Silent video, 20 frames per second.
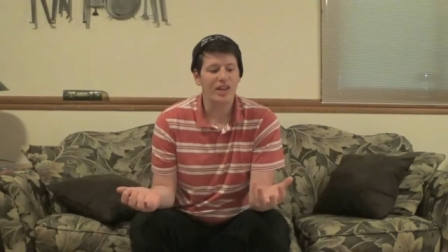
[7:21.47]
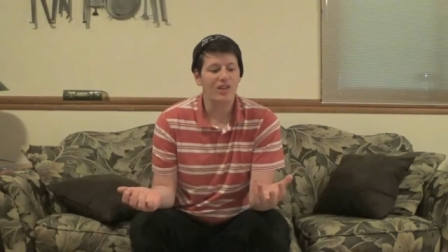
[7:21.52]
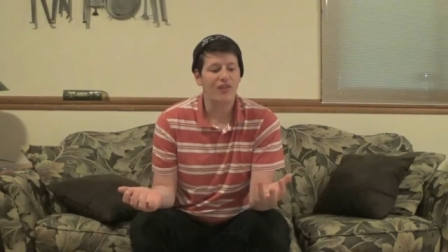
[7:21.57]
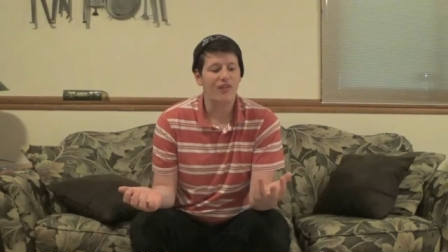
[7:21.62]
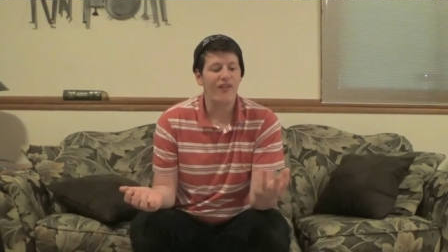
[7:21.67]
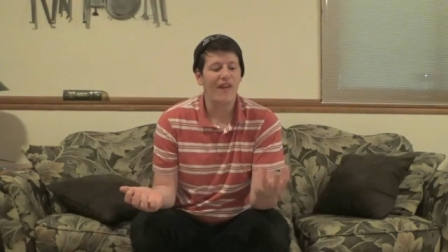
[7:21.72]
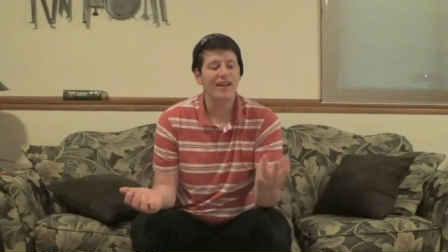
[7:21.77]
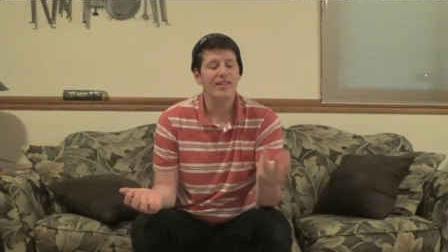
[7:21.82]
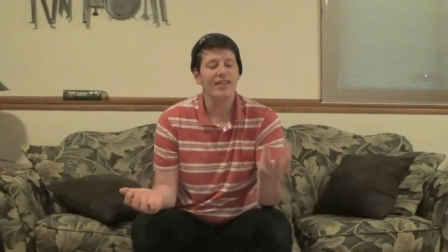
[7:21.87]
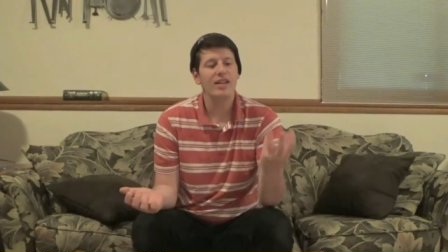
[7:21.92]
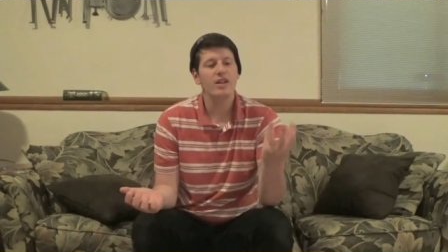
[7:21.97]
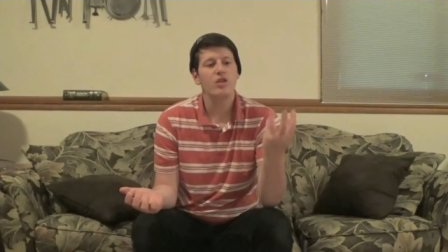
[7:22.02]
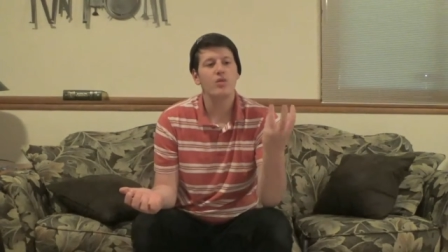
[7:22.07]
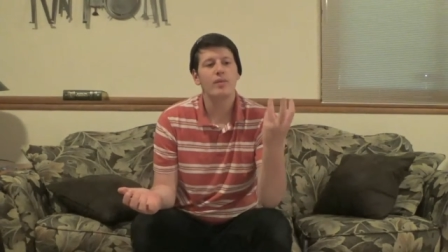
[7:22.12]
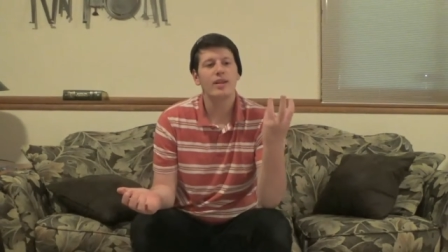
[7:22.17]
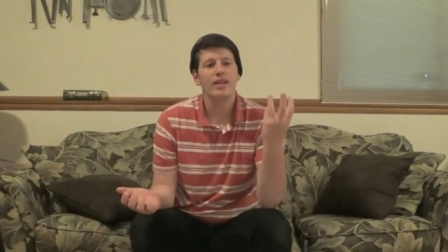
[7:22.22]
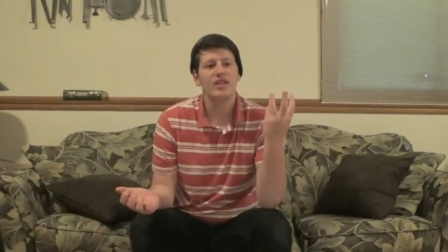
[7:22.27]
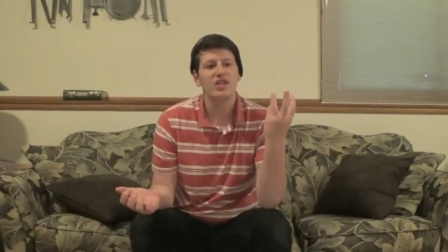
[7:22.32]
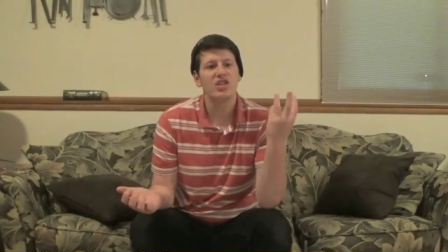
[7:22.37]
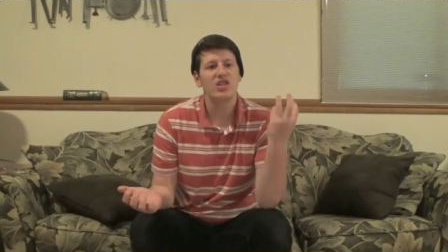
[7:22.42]
And the fact that you
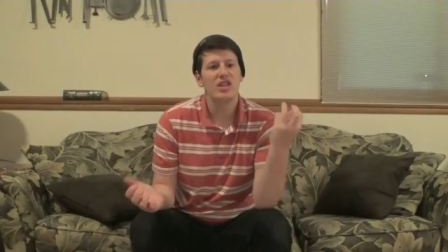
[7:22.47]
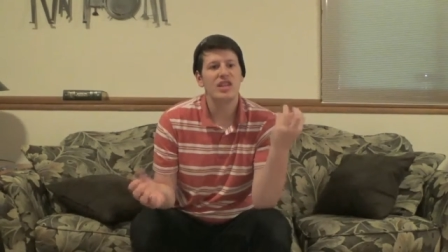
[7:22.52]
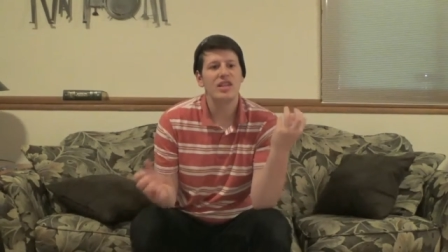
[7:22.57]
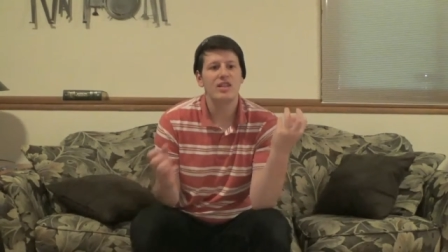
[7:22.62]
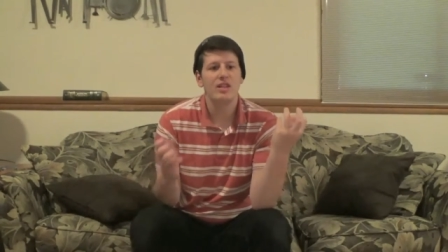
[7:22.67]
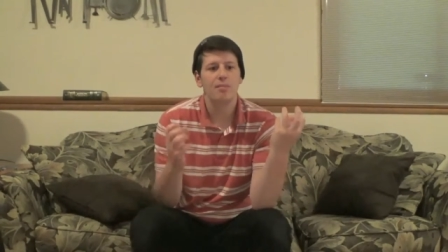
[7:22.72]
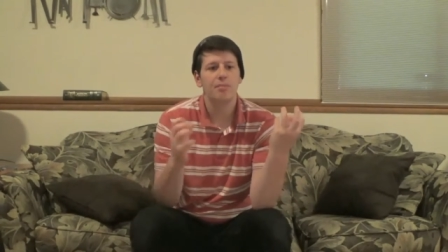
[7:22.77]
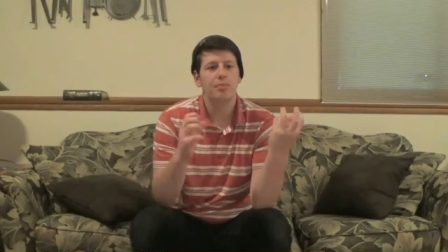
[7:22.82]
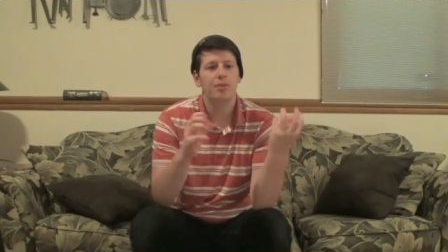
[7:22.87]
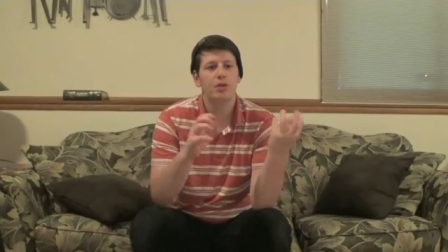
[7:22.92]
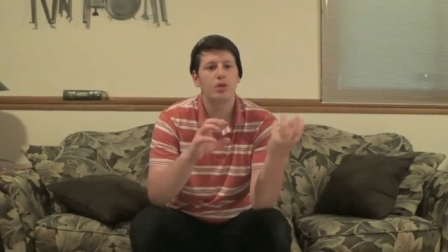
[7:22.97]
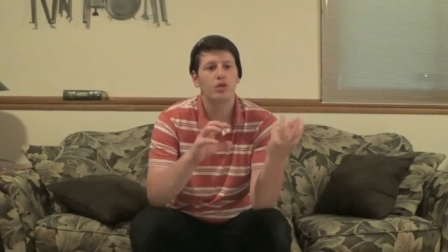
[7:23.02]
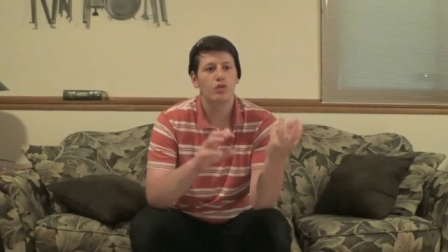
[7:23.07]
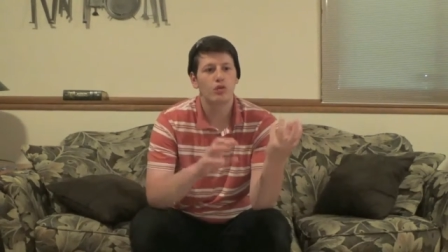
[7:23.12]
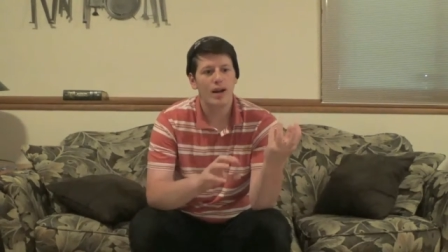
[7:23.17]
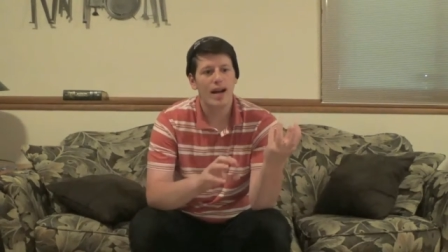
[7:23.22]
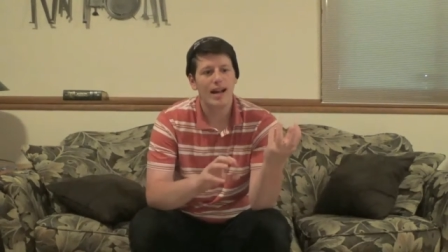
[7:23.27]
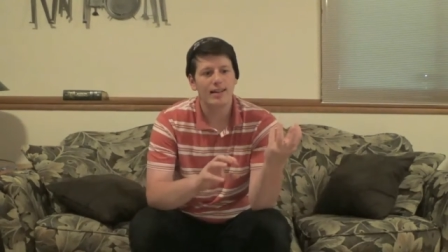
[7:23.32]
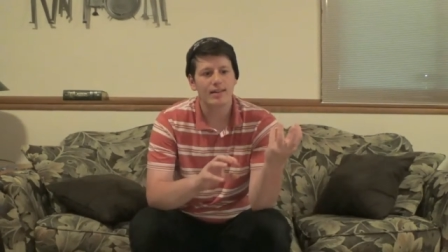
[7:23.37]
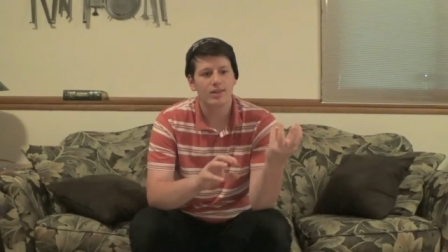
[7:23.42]
get to see them
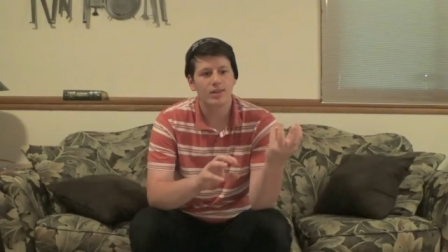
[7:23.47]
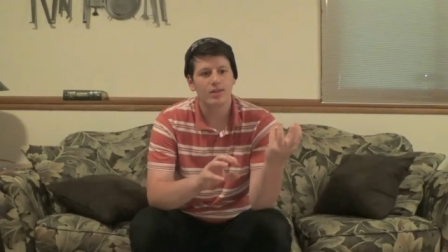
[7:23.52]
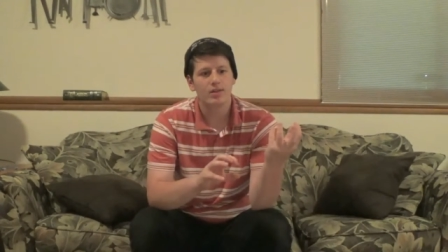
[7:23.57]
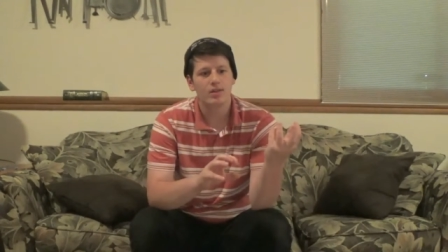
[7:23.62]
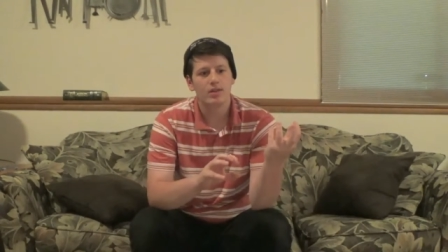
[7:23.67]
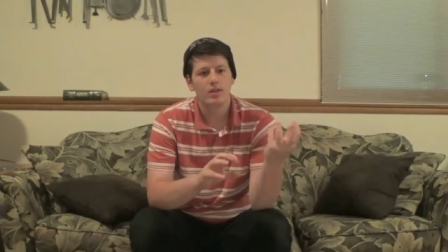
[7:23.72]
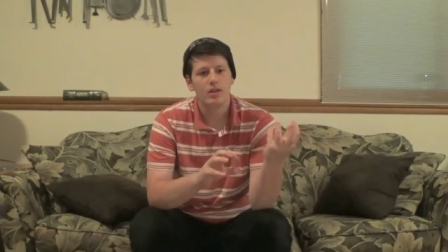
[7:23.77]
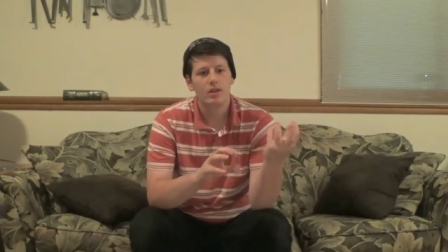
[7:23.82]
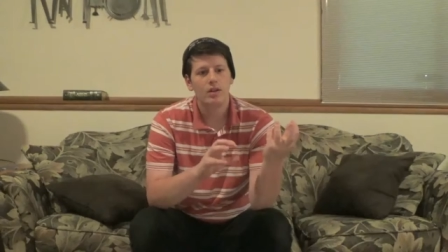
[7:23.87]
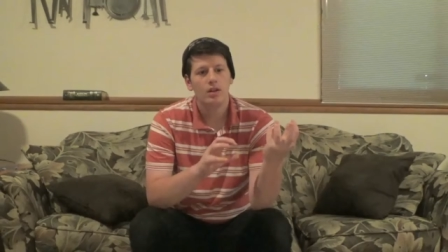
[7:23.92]
progress